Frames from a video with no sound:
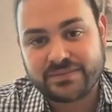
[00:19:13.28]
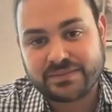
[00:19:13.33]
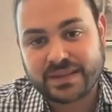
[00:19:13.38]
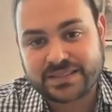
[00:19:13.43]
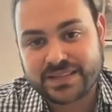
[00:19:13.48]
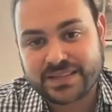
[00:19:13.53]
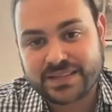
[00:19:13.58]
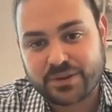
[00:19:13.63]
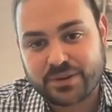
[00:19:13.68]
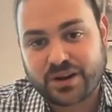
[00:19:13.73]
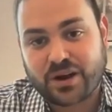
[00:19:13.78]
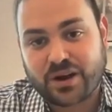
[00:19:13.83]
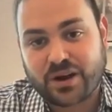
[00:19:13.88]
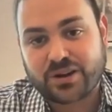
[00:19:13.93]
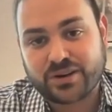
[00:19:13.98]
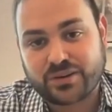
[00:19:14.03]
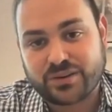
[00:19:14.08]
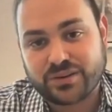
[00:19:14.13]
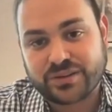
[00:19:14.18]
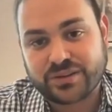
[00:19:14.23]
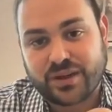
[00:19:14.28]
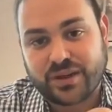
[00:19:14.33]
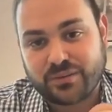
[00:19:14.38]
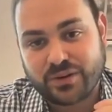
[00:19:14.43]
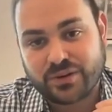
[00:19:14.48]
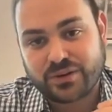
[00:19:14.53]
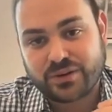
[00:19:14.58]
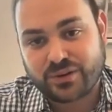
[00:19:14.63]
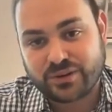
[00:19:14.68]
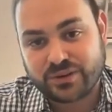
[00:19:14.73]
separate article that I
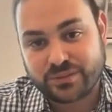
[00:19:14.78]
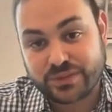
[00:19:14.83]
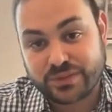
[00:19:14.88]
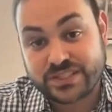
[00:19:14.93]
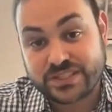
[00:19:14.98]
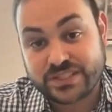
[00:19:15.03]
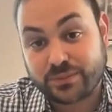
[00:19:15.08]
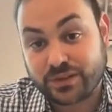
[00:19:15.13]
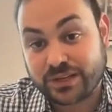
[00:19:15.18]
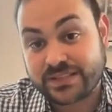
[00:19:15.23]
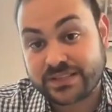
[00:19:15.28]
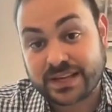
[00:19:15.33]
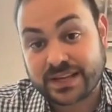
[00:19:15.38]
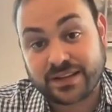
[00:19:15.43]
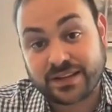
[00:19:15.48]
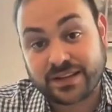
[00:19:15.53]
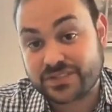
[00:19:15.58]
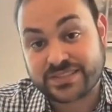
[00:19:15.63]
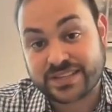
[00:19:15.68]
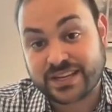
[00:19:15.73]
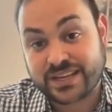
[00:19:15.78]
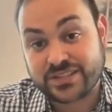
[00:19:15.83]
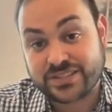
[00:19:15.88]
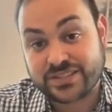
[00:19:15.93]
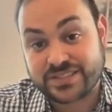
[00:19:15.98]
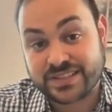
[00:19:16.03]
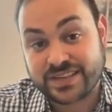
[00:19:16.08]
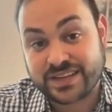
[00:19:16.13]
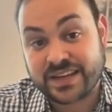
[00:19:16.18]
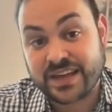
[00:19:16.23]
wrote called The Reasonable Intelligence
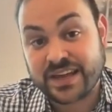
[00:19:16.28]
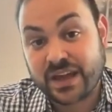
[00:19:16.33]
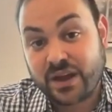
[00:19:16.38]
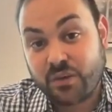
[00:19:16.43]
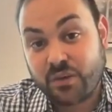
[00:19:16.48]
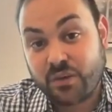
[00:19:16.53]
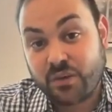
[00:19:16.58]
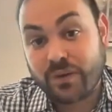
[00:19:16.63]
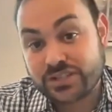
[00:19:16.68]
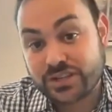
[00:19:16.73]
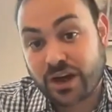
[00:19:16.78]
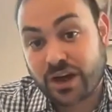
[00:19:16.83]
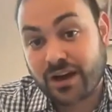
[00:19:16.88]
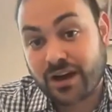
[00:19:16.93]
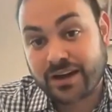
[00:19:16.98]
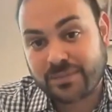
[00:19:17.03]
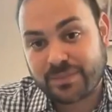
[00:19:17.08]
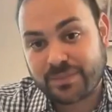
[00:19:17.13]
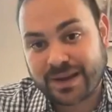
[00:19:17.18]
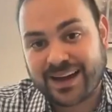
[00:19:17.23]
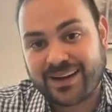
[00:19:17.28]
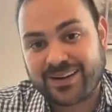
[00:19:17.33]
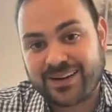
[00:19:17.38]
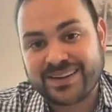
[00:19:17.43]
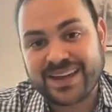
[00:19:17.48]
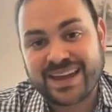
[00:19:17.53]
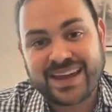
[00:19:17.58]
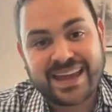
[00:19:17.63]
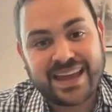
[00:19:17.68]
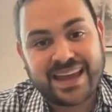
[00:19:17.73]
Agency, where I talk about
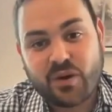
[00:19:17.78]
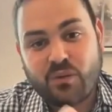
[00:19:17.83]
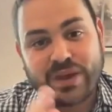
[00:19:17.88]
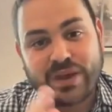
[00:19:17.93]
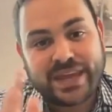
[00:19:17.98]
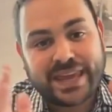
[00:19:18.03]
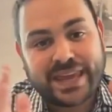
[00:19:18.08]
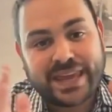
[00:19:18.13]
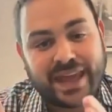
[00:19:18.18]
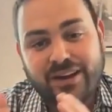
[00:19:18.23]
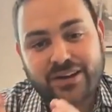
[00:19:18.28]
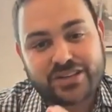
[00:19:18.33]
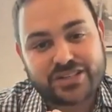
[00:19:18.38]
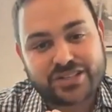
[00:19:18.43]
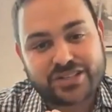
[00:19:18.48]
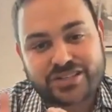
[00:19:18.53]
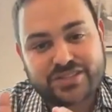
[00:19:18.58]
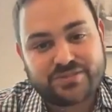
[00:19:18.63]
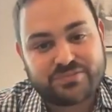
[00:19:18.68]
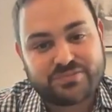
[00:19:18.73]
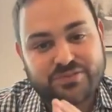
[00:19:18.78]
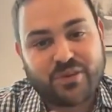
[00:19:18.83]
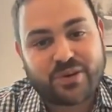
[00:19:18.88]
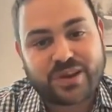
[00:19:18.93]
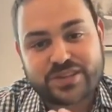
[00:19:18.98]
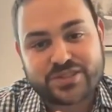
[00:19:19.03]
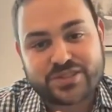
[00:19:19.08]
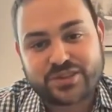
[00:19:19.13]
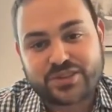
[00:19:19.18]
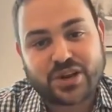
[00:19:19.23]
we cannot just
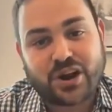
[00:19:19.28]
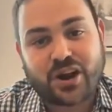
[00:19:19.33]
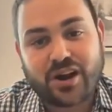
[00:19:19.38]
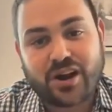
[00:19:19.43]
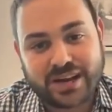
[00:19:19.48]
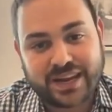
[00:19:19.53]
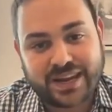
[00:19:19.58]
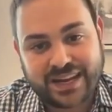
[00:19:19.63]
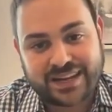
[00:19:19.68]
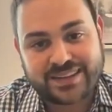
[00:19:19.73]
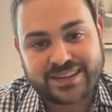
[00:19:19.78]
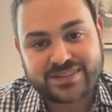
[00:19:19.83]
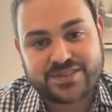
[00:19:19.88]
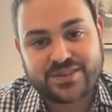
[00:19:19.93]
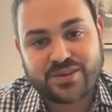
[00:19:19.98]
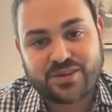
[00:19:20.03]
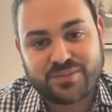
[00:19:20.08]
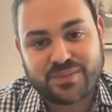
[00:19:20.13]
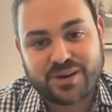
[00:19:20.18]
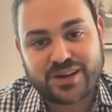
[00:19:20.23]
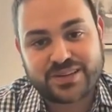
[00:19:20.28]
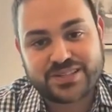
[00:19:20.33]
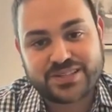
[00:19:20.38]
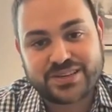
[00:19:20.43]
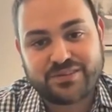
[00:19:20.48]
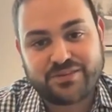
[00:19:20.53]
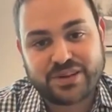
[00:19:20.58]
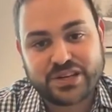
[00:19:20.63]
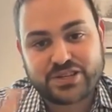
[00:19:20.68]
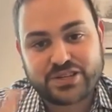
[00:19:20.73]
focus on targeting so much
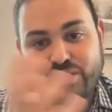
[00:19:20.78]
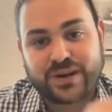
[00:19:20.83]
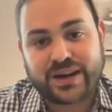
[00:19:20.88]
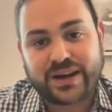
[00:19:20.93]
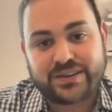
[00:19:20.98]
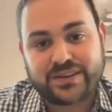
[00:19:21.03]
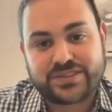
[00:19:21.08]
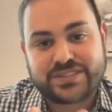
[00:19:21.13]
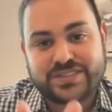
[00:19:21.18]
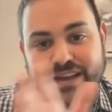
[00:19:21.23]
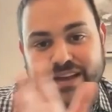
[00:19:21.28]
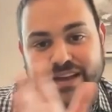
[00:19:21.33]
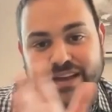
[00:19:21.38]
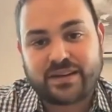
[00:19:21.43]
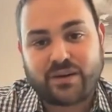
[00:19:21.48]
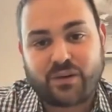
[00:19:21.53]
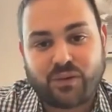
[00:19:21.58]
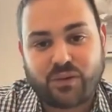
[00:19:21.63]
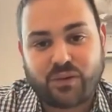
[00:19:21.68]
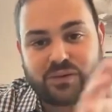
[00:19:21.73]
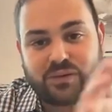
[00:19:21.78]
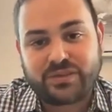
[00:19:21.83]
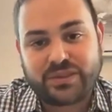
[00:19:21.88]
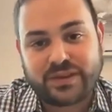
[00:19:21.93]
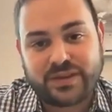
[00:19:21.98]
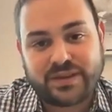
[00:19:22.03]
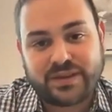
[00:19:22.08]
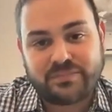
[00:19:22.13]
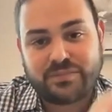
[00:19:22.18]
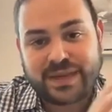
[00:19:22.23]
if we don't understand all
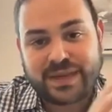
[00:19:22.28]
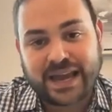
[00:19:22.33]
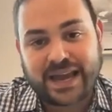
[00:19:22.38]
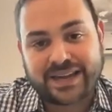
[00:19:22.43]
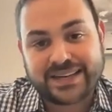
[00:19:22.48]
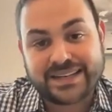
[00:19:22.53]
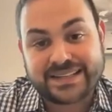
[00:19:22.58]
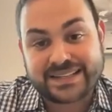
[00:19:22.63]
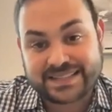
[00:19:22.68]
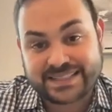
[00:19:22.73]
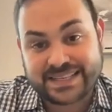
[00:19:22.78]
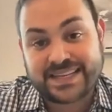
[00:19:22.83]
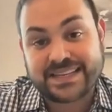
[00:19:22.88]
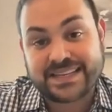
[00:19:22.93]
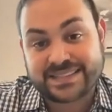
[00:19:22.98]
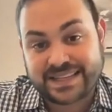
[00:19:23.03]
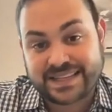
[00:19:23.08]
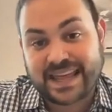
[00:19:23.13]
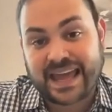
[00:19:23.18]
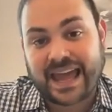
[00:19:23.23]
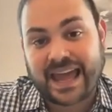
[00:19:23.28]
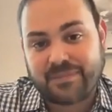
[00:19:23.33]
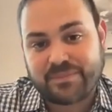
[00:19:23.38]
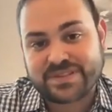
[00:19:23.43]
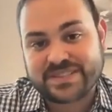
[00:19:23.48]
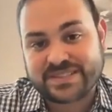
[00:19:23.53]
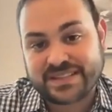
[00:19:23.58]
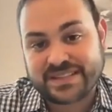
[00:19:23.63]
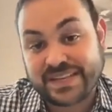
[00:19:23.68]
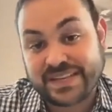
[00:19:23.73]
the behind the scenes that
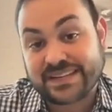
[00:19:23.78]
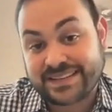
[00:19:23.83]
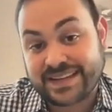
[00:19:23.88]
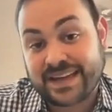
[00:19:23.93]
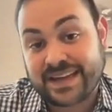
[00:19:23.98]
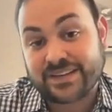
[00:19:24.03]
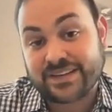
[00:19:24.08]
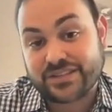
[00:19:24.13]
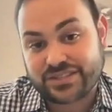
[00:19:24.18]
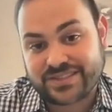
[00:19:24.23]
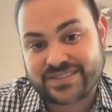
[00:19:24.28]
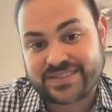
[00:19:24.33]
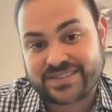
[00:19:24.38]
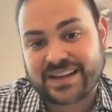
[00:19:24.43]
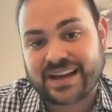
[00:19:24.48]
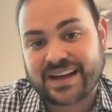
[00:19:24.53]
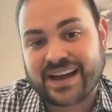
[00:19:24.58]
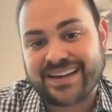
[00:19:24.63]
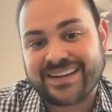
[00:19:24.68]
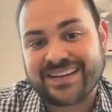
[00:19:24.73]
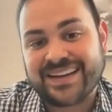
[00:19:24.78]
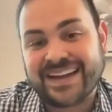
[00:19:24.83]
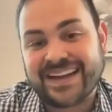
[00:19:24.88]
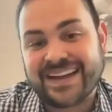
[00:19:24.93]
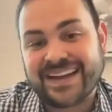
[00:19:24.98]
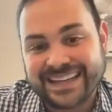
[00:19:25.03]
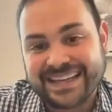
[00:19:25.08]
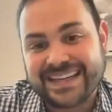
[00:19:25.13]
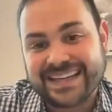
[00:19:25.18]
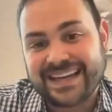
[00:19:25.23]
happens in the intelligence side
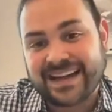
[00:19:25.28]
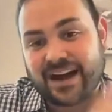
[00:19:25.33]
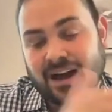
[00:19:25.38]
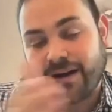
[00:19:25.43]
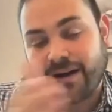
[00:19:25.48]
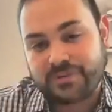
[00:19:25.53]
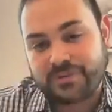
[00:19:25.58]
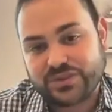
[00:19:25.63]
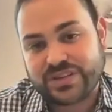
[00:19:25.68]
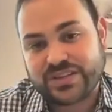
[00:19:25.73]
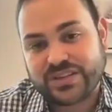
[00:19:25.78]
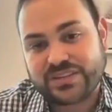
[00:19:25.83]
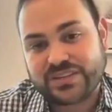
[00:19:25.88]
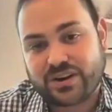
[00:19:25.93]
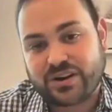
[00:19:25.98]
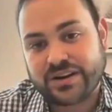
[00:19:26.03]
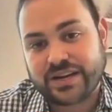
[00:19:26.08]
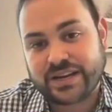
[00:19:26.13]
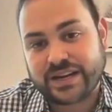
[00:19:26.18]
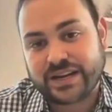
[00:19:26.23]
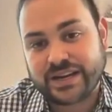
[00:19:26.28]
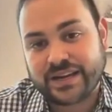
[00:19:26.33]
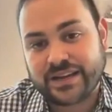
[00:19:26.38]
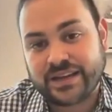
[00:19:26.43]
leading up to the targeting.